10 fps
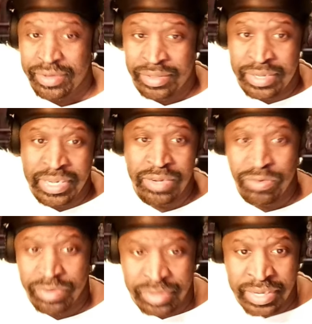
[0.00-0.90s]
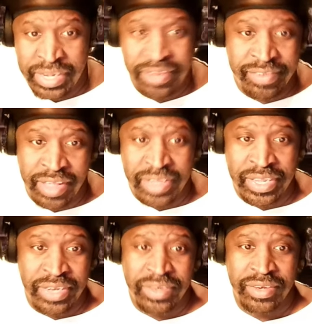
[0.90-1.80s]
D D
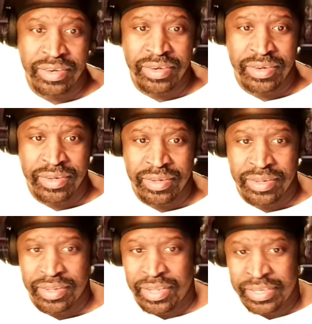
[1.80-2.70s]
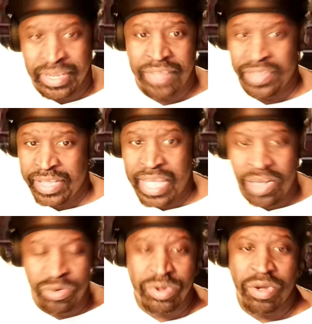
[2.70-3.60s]
sucking another guy
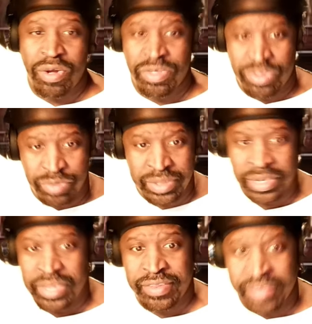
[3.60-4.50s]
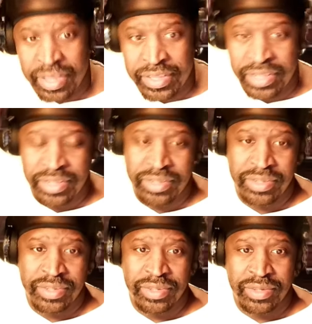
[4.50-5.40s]
who called you a D sucker.
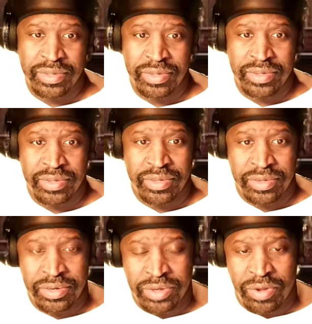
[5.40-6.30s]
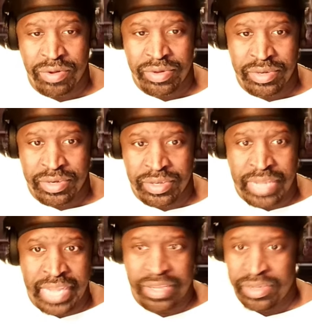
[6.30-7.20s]
You know,
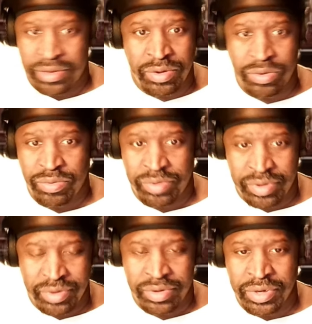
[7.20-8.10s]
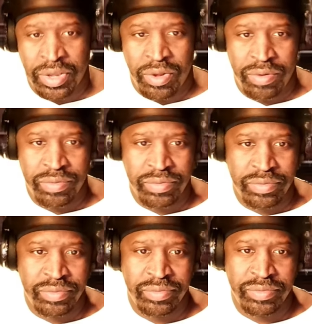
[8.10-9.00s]
like you, you know,
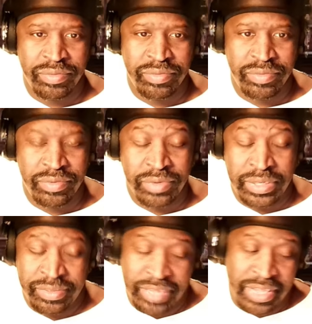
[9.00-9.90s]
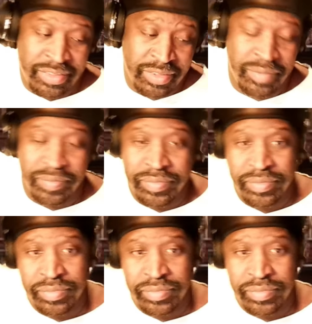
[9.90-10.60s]
he said some.